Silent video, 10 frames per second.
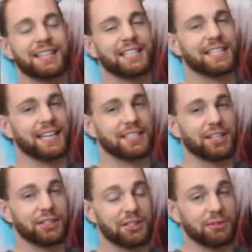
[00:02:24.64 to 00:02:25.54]
it this guy's
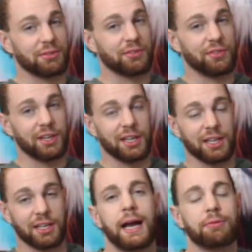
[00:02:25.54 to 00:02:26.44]
also a
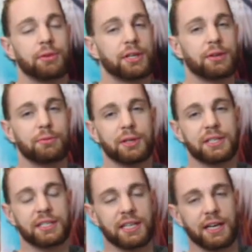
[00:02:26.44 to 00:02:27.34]
vegan. I don't really know what
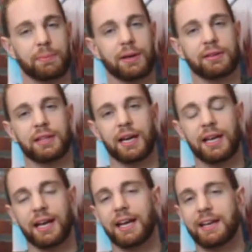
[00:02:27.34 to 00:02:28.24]
to say about
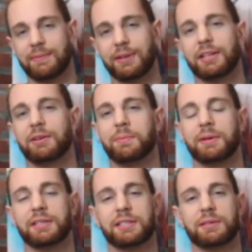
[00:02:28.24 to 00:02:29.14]
that. I am a little
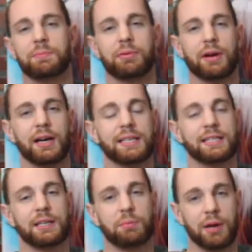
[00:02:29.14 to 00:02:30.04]
bit surprised. He